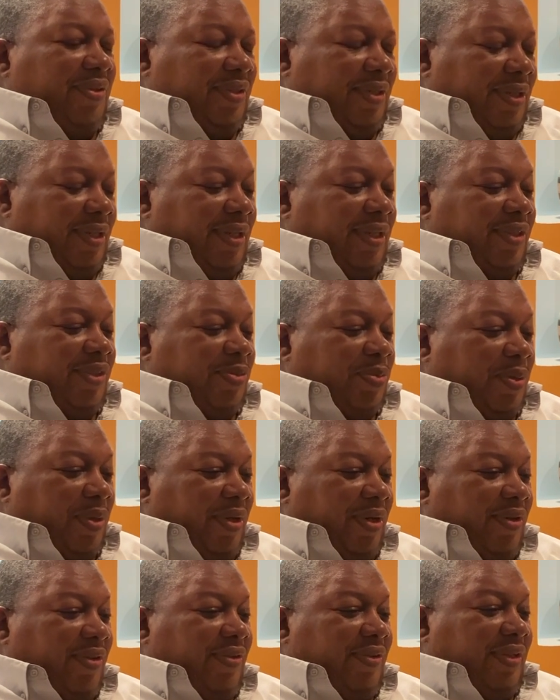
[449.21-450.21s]
a good
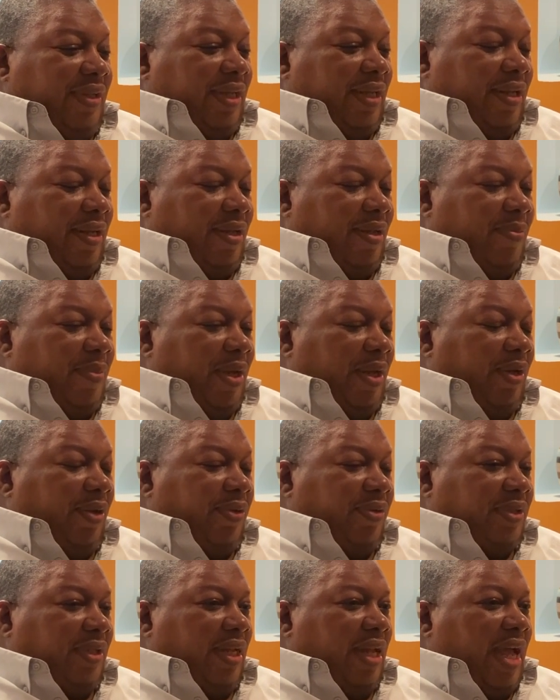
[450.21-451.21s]
experience, and I
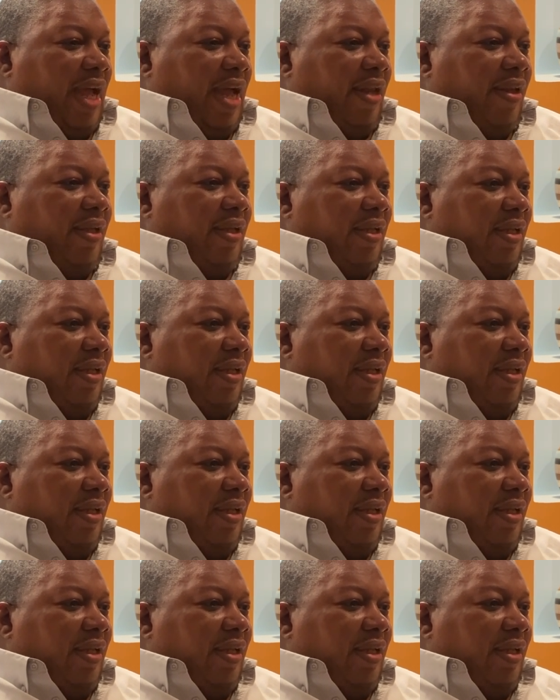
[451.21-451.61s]
learned a lot.